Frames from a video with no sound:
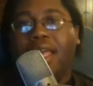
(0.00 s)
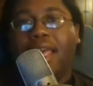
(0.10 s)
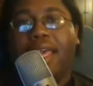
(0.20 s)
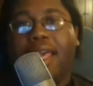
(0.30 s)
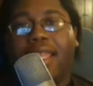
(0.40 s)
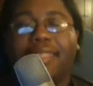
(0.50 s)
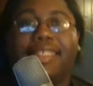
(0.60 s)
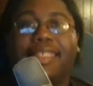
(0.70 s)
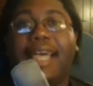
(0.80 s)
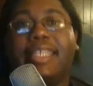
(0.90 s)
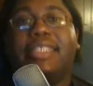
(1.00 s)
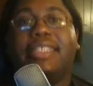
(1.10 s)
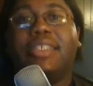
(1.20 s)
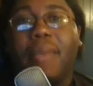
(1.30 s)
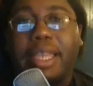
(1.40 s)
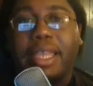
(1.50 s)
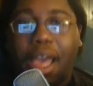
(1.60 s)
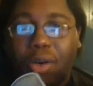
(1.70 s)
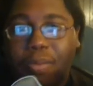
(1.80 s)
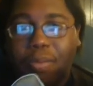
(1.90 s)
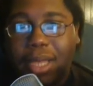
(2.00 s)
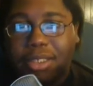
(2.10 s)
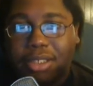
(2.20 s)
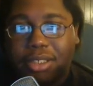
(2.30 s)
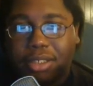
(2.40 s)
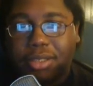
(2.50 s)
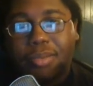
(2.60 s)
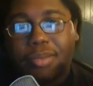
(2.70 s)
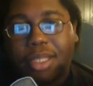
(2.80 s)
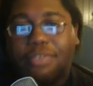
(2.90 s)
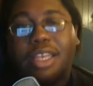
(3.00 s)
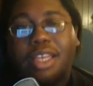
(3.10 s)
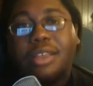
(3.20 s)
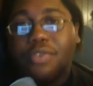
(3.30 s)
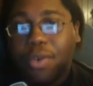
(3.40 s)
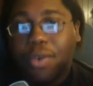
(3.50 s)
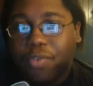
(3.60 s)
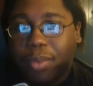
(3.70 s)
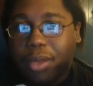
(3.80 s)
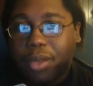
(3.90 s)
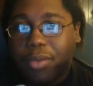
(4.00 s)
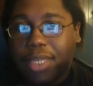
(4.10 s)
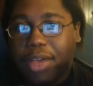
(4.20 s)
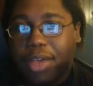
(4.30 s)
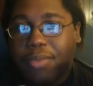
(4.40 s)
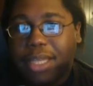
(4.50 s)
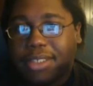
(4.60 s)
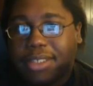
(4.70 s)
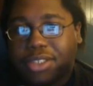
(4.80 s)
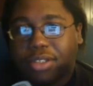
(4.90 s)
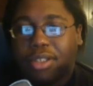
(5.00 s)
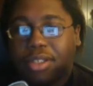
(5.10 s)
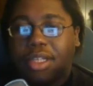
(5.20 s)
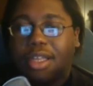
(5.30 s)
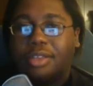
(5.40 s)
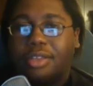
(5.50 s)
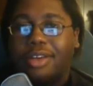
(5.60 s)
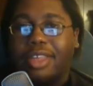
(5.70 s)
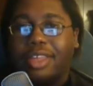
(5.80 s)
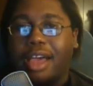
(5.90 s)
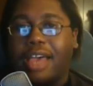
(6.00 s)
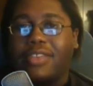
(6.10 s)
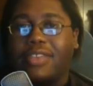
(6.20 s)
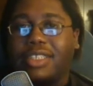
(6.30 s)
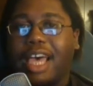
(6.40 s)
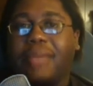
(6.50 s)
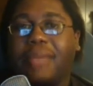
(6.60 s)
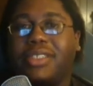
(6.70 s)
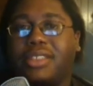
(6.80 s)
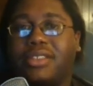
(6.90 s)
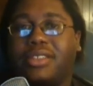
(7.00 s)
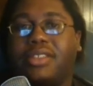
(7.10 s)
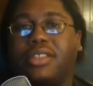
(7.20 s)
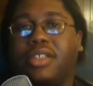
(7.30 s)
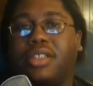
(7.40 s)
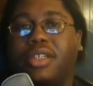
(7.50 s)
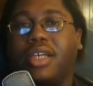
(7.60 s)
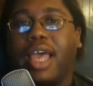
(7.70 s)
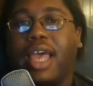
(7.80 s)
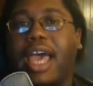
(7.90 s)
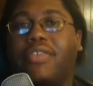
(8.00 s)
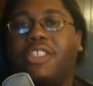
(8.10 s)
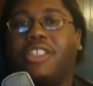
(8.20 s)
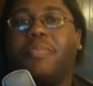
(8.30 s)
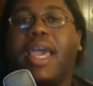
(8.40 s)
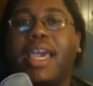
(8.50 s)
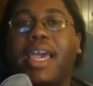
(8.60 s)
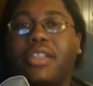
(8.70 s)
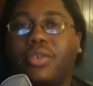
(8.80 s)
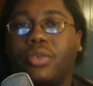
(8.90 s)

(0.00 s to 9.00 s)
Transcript: And I signed into my Yahoo Messenger. And if any of you are familiar with Yahoo Messenger, you'll know that y'all have this option to have this panel